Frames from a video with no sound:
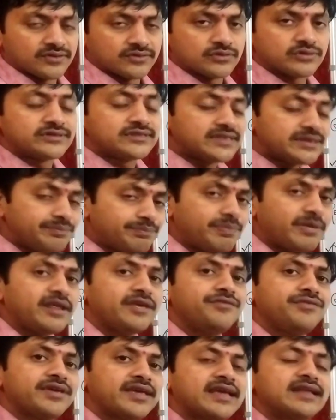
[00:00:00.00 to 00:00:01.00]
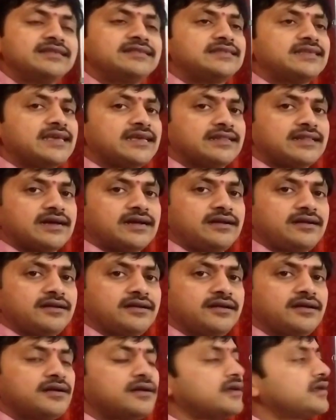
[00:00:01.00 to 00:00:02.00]
So simply we can say
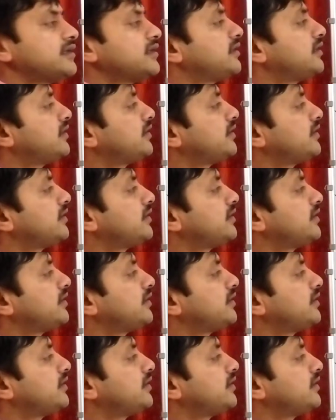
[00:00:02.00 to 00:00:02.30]
that